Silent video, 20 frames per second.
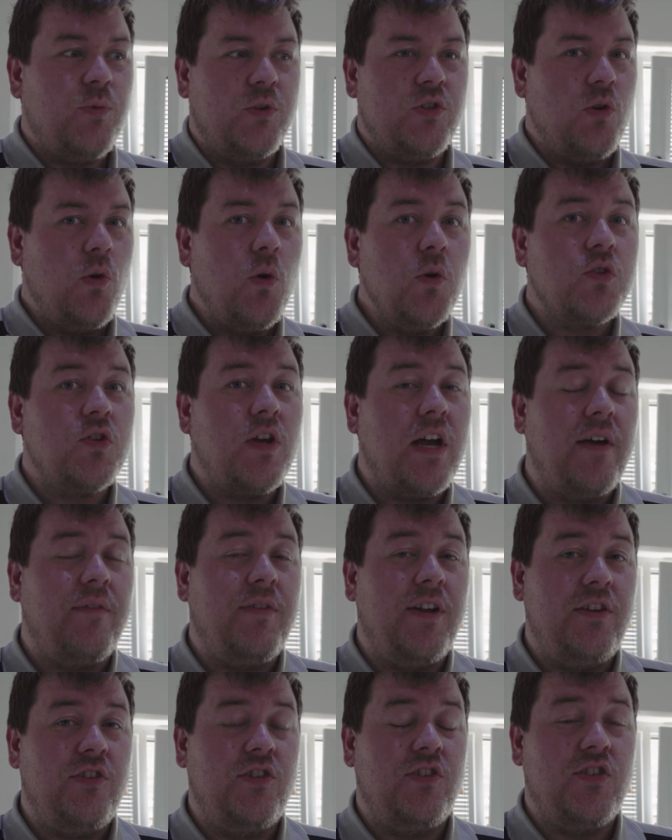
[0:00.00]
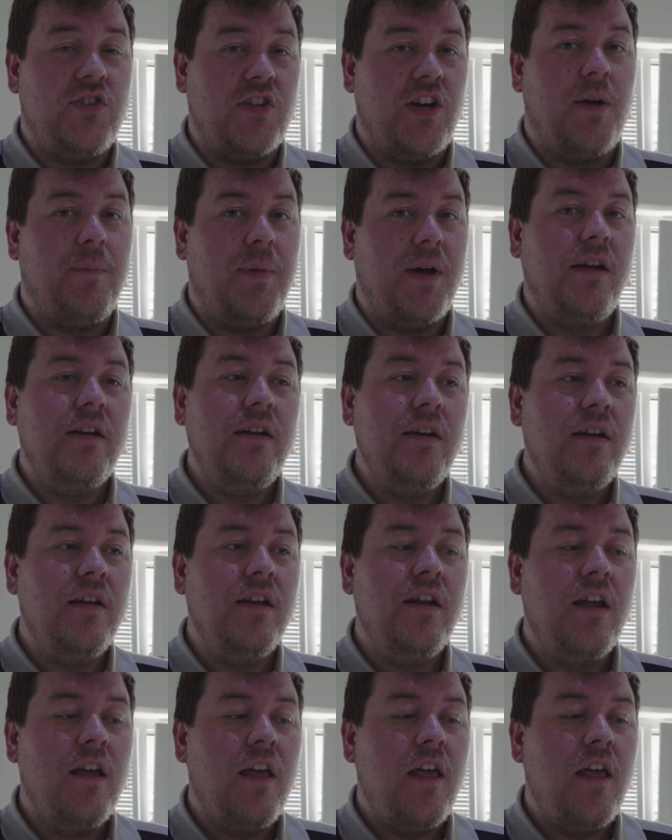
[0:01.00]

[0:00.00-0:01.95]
which also have an engine start button,